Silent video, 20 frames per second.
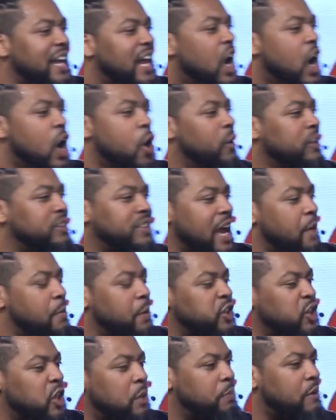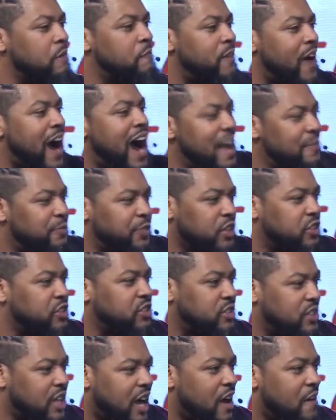who is able to provide the
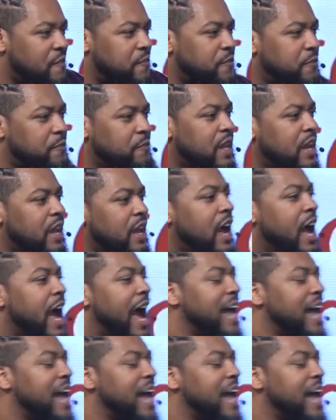stuff. And